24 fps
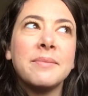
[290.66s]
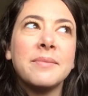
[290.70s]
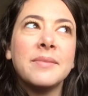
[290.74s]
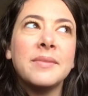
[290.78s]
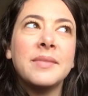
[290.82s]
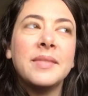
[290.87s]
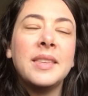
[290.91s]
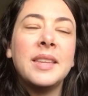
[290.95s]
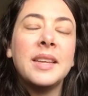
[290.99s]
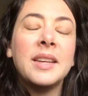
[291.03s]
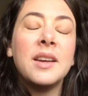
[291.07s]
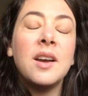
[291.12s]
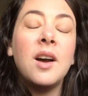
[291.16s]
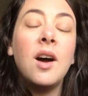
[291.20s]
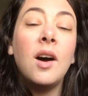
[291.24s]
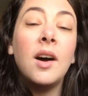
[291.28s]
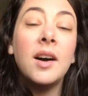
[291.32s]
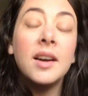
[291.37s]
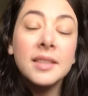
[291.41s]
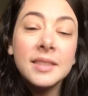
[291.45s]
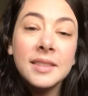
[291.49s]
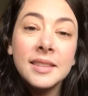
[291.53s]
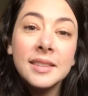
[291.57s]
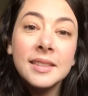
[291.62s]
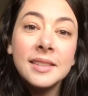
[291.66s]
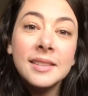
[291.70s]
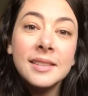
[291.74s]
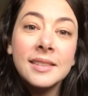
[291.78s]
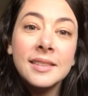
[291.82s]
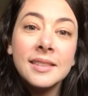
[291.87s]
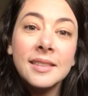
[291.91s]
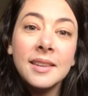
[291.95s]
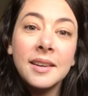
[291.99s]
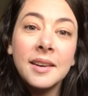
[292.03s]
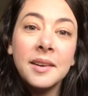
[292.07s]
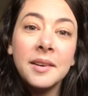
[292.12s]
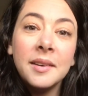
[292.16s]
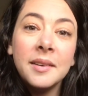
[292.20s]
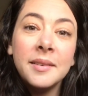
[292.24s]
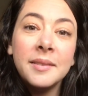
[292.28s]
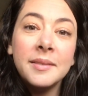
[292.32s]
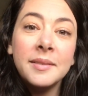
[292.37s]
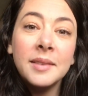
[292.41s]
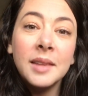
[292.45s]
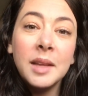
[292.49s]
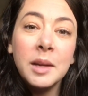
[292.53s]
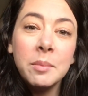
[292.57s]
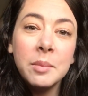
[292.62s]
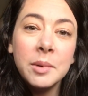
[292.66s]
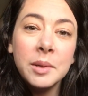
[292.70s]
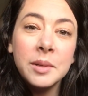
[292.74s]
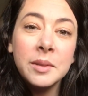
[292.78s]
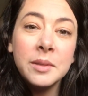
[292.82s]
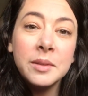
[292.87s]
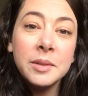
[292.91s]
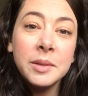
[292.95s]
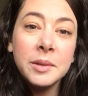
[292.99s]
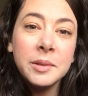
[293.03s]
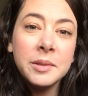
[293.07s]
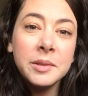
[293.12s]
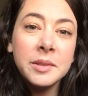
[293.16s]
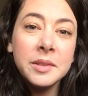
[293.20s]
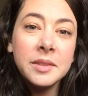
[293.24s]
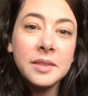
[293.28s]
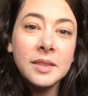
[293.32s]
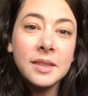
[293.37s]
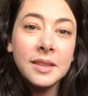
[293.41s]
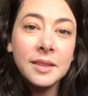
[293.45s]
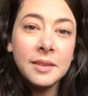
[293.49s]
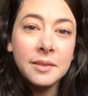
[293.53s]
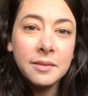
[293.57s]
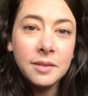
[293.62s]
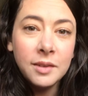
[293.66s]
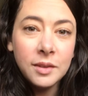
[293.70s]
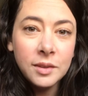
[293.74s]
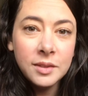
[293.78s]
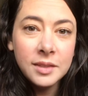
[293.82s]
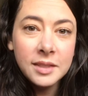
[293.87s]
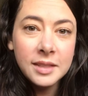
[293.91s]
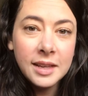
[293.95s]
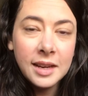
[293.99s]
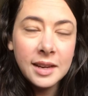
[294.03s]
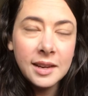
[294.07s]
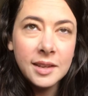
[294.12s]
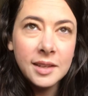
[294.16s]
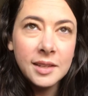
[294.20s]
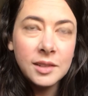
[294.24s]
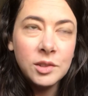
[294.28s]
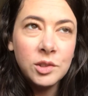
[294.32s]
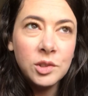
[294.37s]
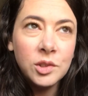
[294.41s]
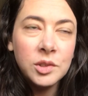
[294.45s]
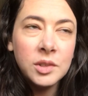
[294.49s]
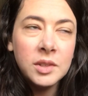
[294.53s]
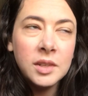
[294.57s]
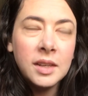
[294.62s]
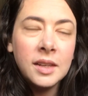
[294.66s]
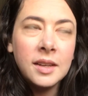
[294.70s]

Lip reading: the causes of labor dystocias in the first stage,